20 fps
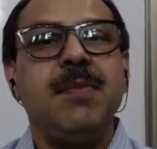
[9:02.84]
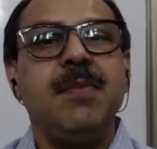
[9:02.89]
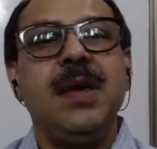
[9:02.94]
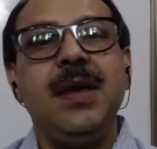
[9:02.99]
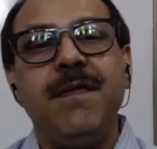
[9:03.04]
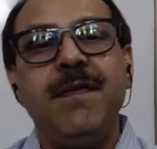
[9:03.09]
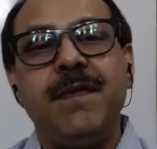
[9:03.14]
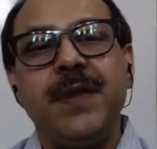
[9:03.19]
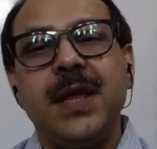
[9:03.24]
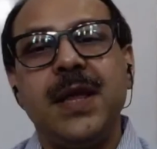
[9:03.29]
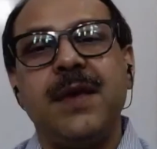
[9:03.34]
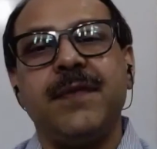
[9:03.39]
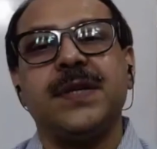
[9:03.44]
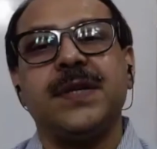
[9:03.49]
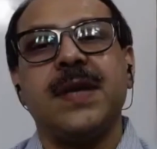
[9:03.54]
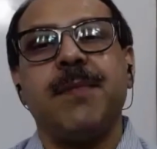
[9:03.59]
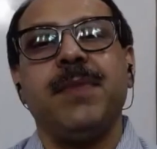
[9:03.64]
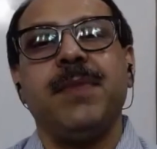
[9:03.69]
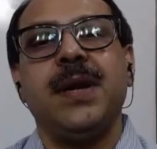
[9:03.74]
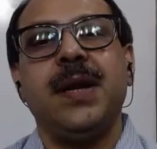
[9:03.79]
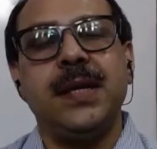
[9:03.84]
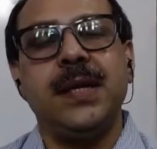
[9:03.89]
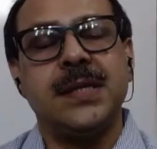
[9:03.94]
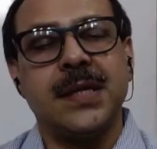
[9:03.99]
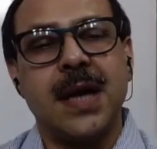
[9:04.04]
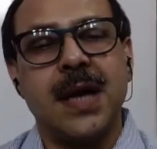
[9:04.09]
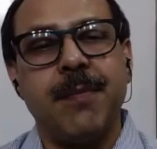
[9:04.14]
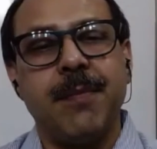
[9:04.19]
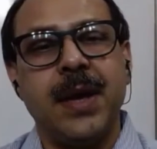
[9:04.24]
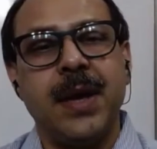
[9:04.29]
even if somebody is
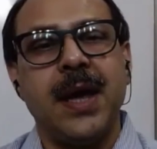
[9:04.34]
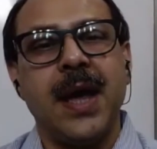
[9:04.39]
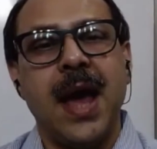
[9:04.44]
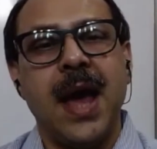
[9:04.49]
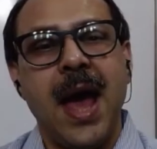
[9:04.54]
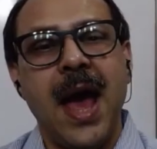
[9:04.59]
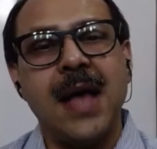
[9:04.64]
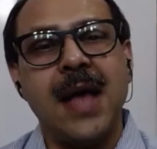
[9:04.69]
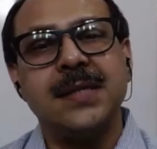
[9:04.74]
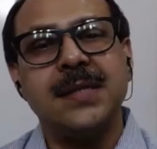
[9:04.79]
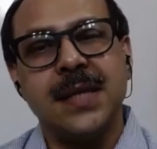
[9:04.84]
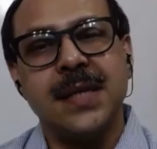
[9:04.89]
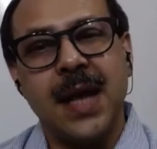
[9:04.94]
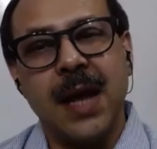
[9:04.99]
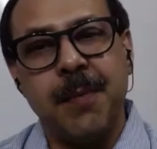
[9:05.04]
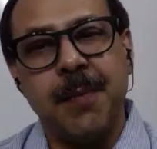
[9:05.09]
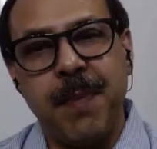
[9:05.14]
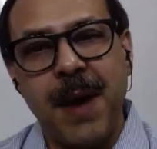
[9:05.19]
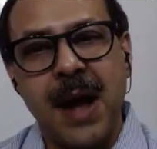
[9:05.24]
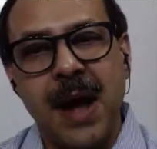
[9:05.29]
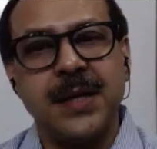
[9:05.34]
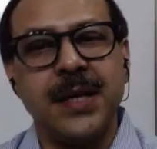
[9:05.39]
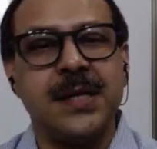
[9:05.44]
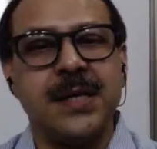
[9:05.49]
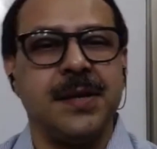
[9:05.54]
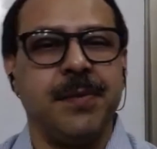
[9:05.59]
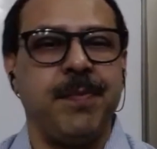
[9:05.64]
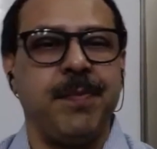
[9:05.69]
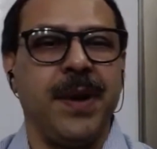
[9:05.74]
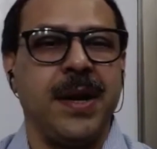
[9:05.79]
coming as a
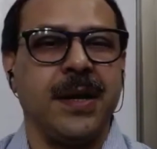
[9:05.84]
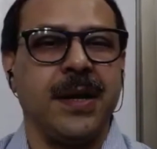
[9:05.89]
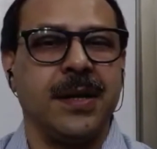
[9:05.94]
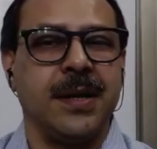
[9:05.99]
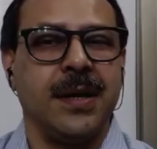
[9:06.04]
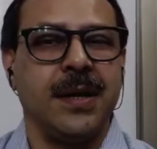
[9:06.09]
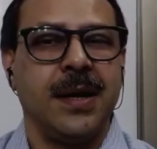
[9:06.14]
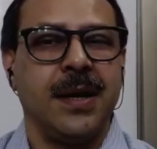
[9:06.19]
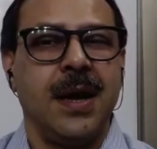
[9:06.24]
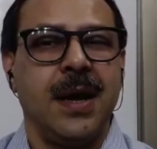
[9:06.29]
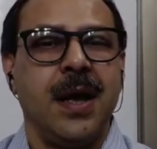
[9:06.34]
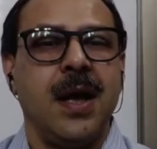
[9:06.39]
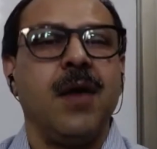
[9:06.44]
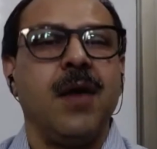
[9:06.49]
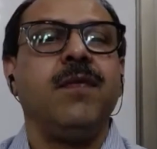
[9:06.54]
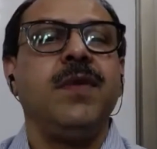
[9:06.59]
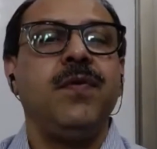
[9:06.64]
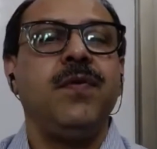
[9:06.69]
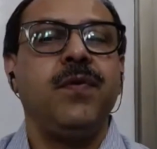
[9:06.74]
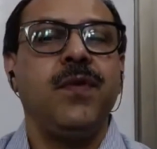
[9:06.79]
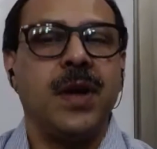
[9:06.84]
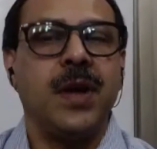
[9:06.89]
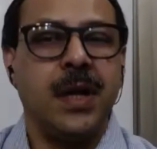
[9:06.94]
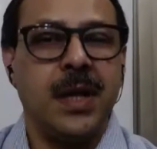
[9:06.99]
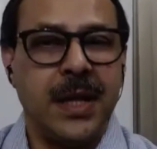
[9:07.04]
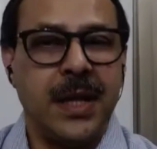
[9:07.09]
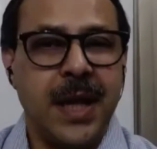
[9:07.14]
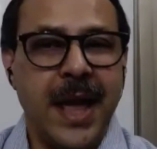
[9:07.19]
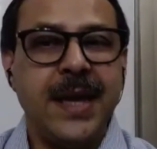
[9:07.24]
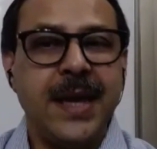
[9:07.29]
participant, we would
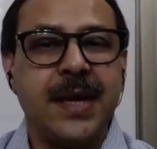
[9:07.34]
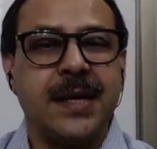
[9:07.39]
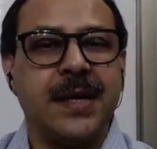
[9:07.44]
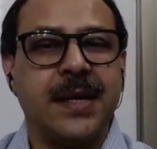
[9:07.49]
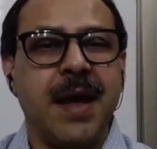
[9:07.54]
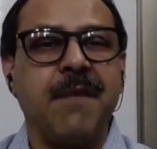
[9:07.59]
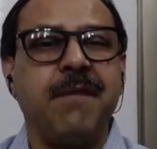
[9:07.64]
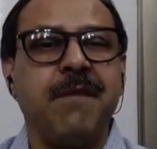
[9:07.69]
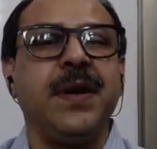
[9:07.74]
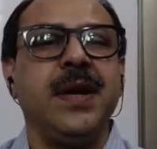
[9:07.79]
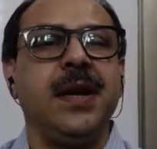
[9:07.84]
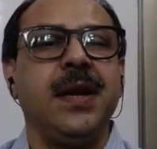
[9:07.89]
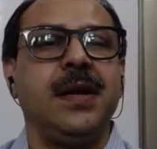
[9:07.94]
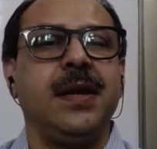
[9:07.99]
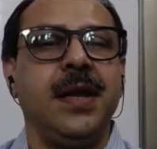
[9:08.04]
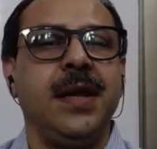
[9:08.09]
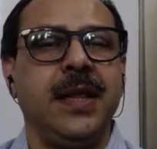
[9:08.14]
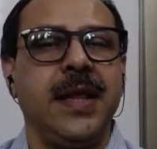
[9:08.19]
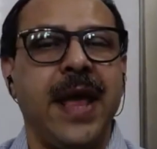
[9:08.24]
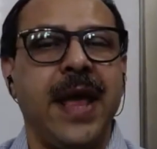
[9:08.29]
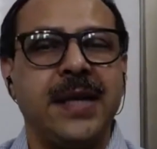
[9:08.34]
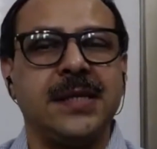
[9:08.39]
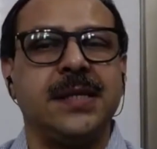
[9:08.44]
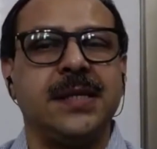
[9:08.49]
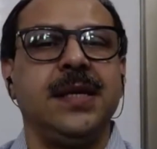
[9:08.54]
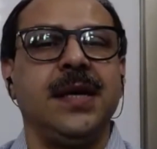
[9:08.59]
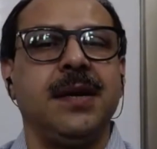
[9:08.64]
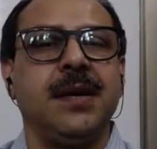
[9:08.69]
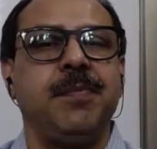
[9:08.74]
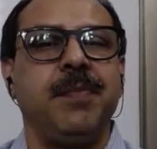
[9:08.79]
like definitely
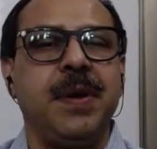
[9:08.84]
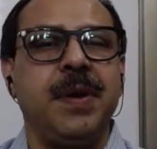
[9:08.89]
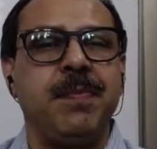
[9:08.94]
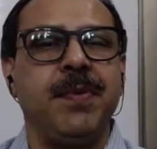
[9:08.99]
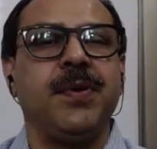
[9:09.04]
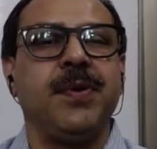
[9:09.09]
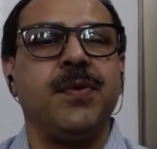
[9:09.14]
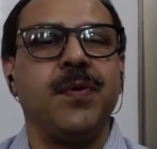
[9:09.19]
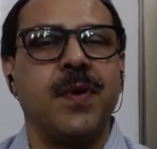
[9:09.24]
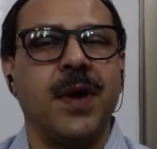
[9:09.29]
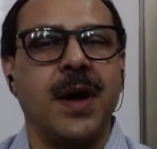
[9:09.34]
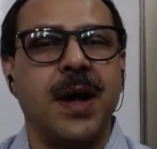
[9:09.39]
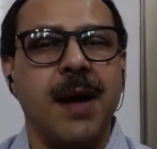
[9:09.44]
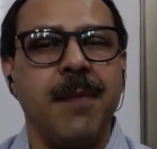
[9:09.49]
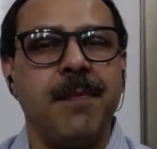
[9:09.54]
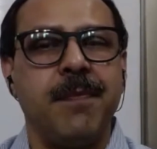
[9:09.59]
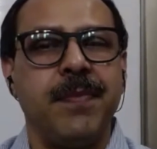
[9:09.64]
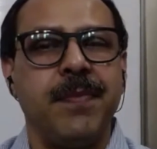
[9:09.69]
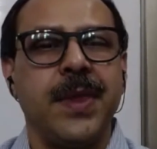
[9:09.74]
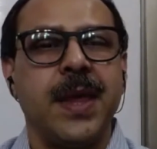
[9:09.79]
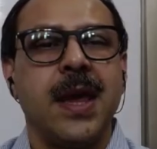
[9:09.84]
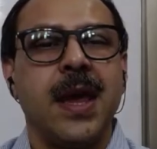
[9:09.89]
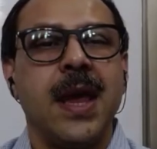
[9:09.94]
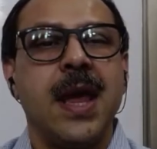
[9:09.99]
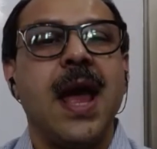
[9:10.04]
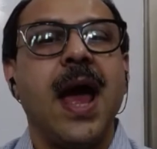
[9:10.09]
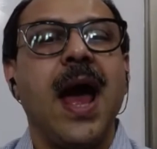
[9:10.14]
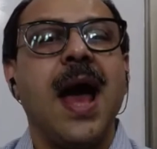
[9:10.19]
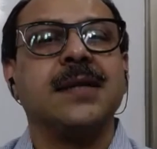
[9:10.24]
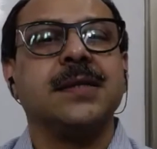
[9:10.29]
next year people to come
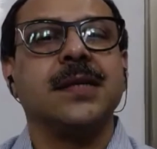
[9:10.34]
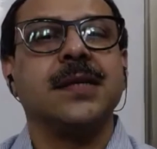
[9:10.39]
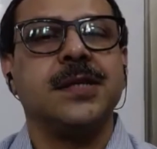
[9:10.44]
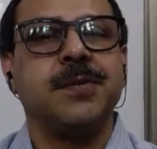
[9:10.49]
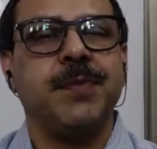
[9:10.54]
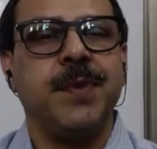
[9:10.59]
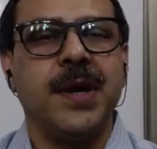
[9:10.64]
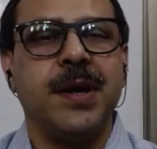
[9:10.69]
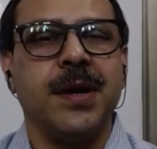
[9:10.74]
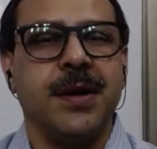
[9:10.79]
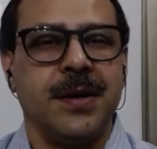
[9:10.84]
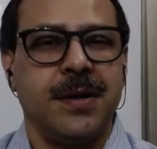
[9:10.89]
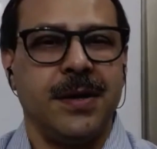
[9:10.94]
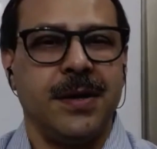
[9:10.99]
as a speaker.